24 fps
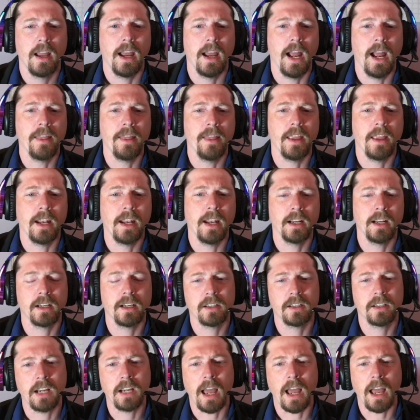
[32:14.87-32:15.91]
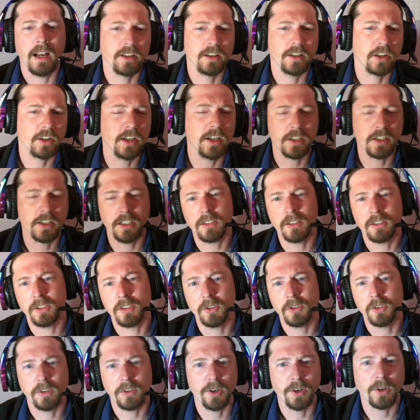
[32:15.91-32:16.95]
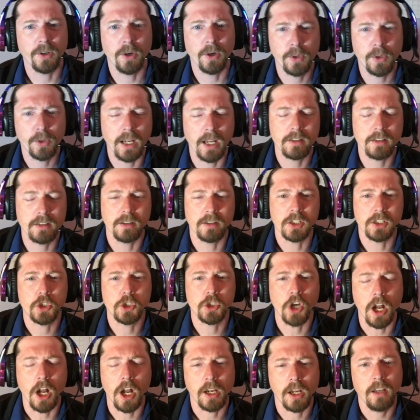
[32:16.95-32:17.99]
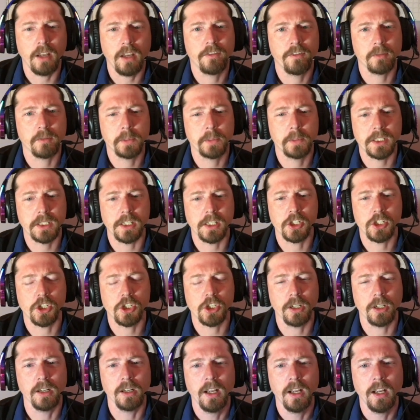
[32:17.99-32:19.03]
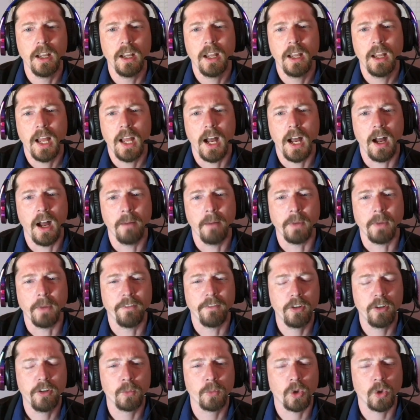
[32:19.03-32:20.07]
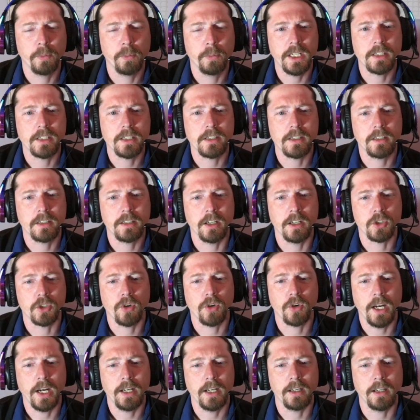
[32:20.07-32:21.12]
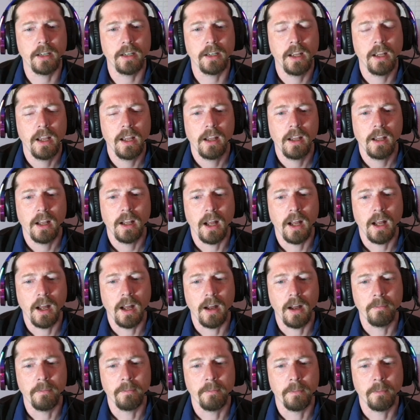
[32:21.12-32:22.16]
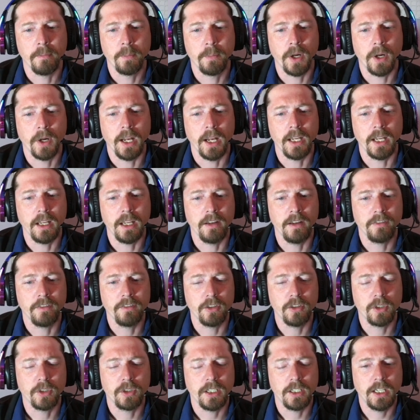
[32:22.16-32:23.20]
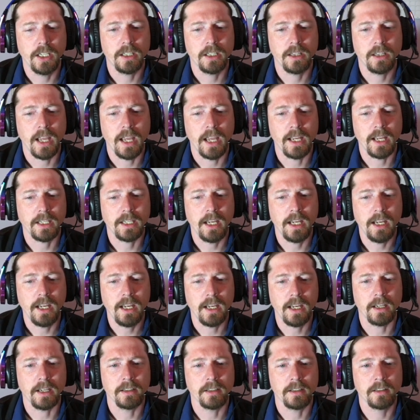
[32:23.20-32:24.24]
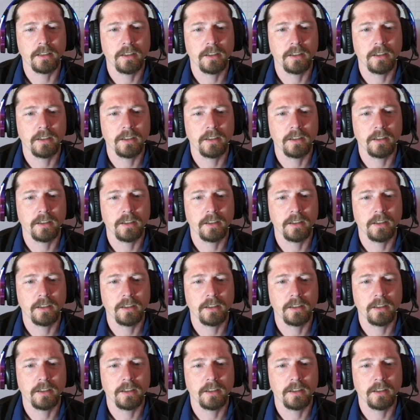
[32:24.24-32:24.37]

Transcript: And then it kind of turns into, okay, so let's jockey for position. A few more pieces get traded. But if you could get that king